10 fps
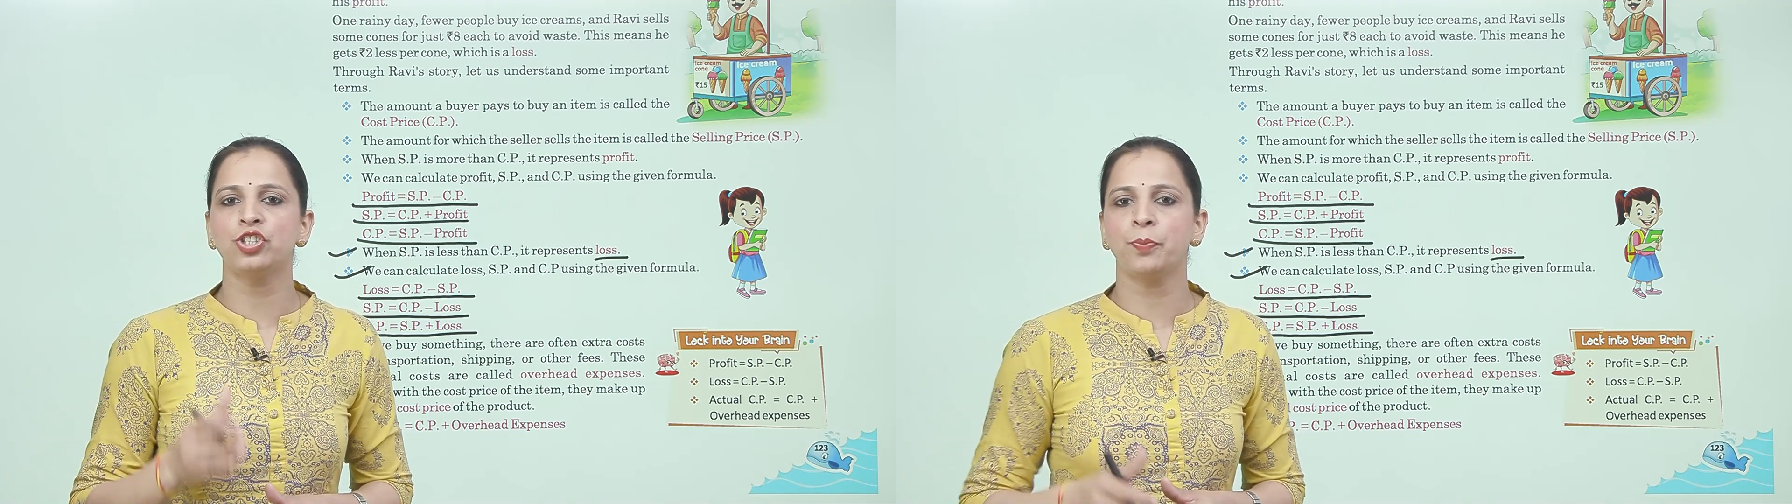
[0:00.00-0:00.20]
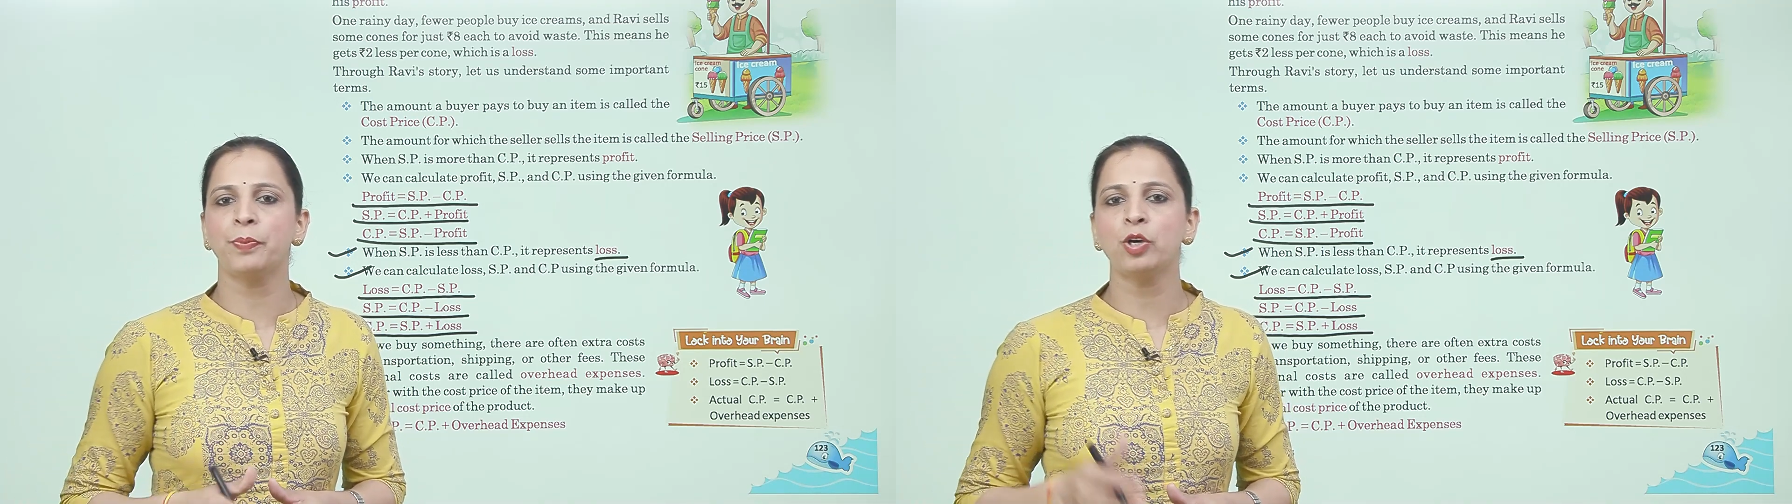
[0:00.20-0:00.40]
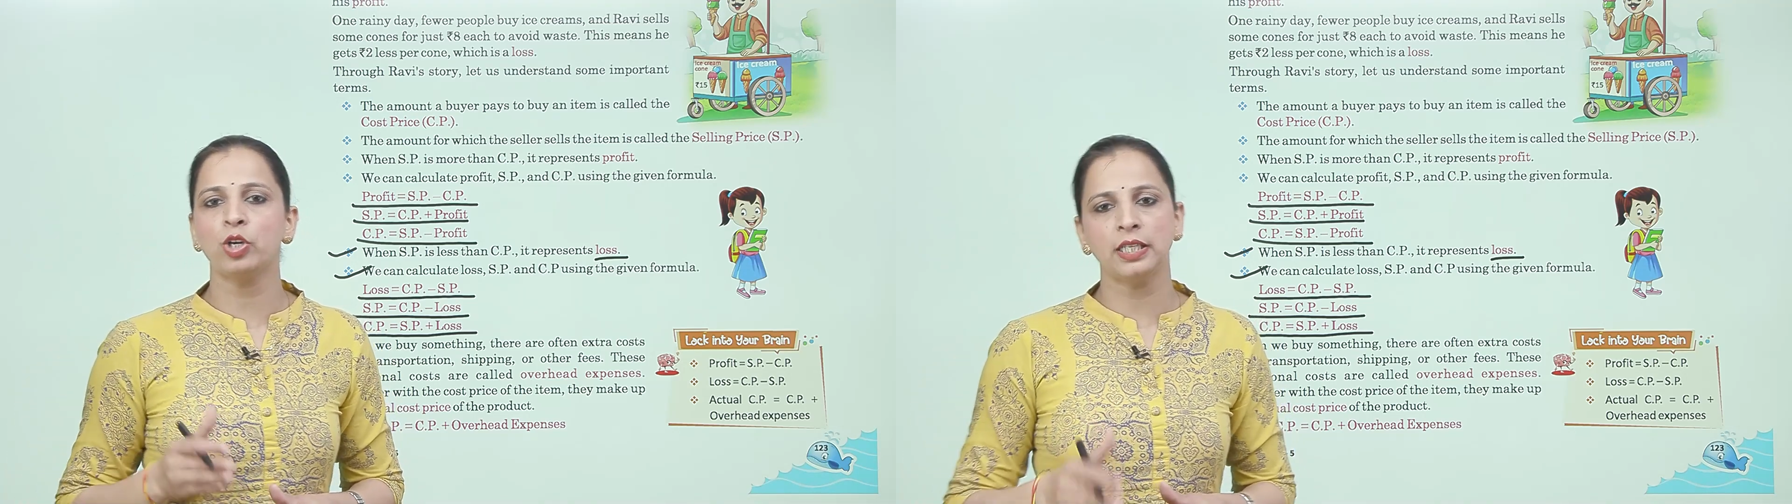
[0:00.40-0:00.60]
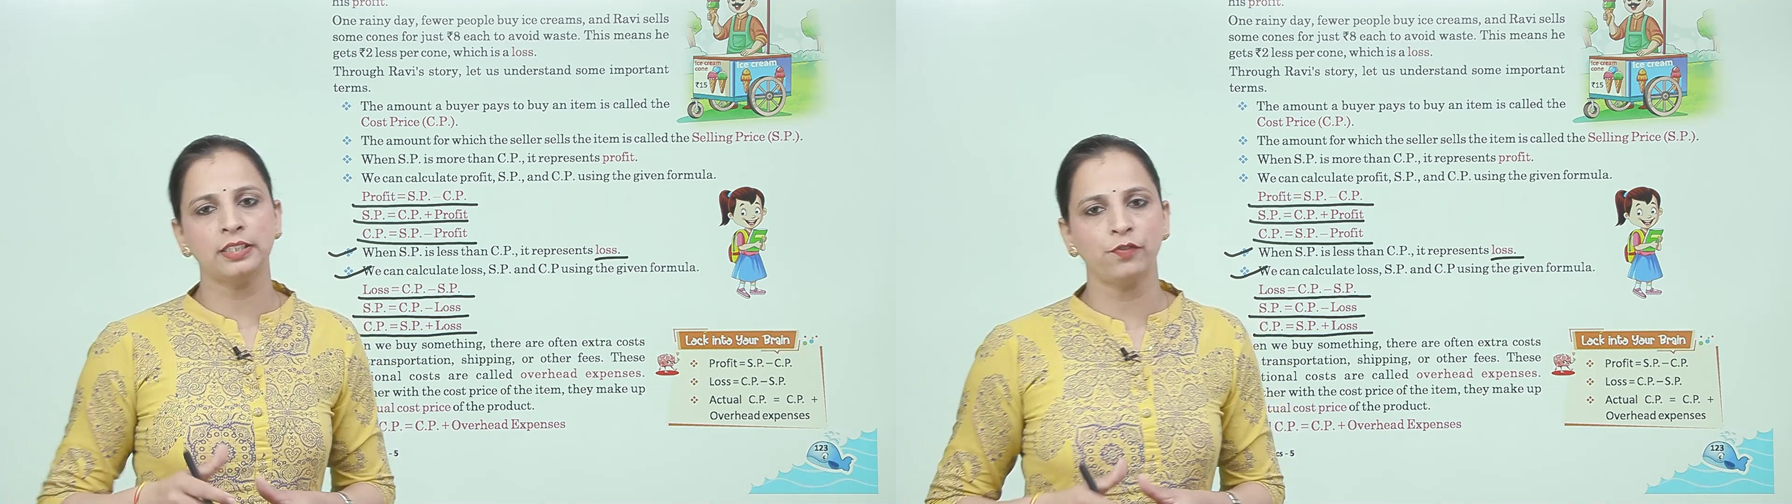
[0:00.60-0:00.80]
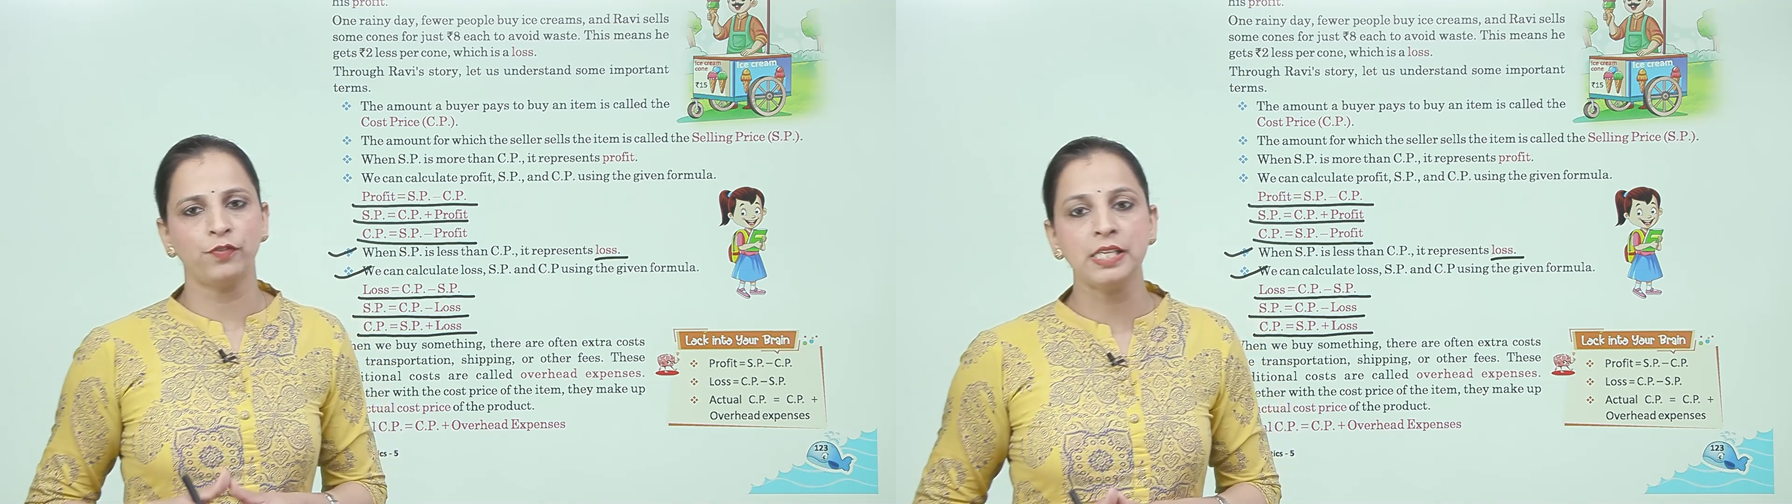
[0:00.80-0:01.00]
shipping or
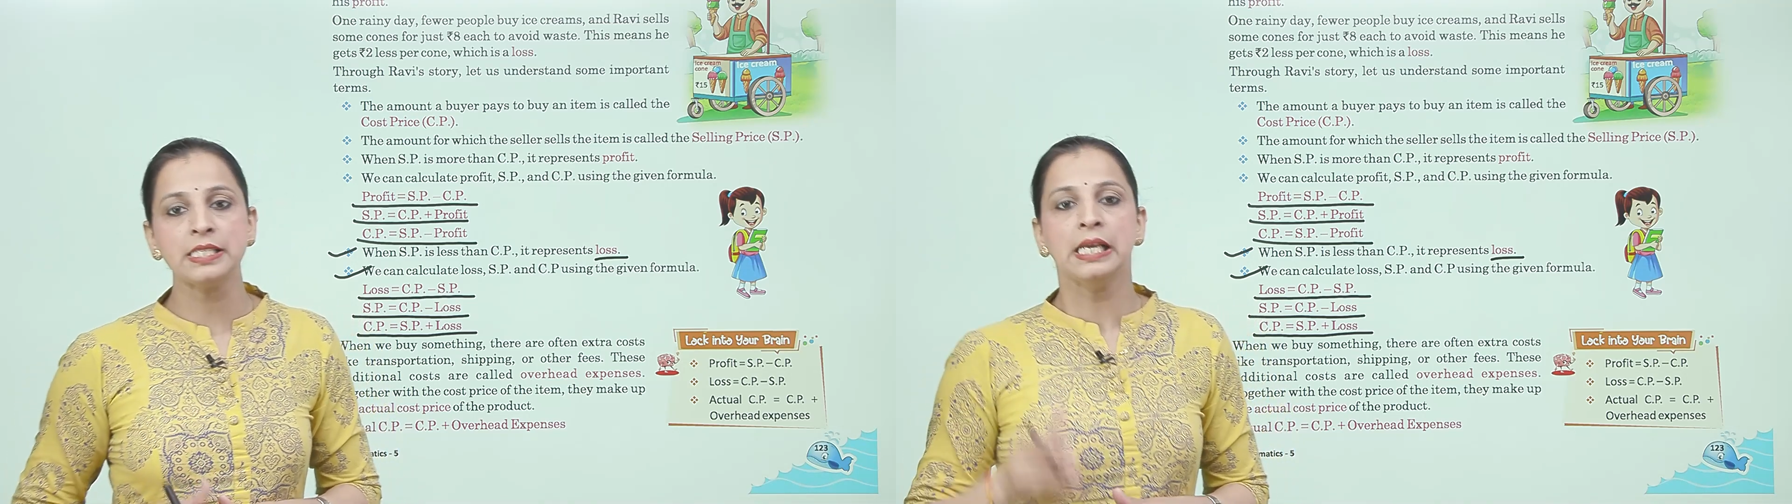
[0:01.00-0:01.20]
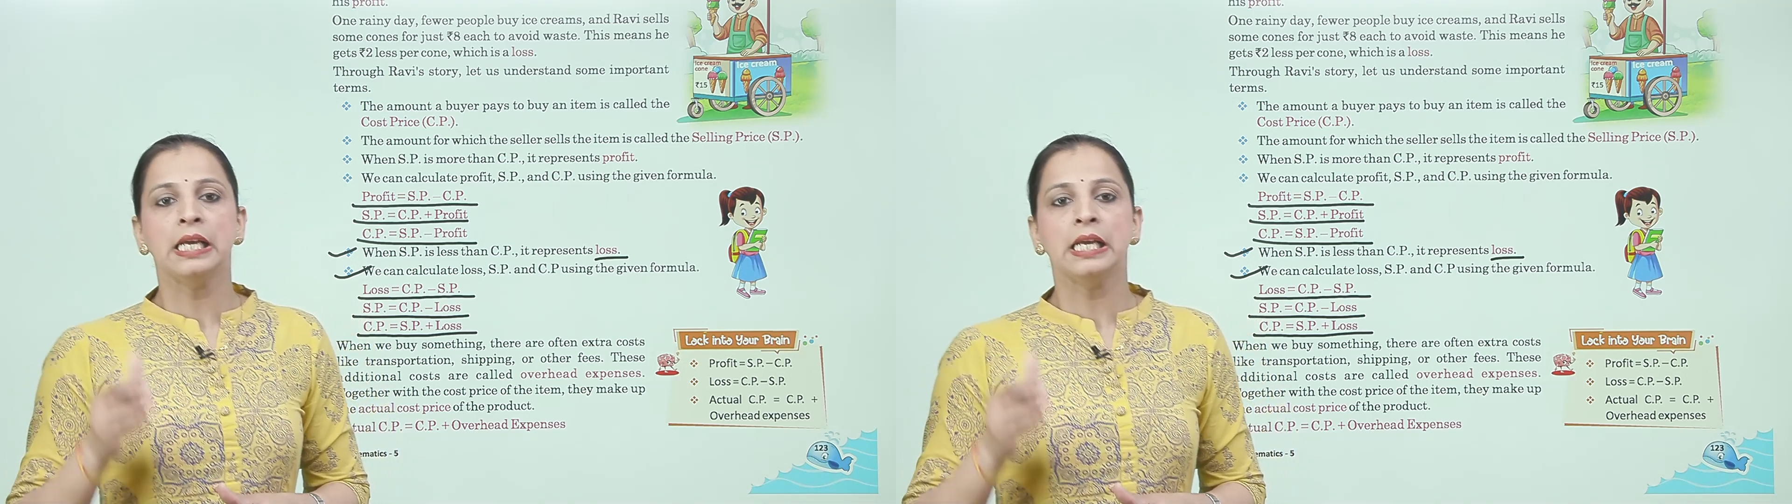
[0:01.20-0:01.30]
other fees.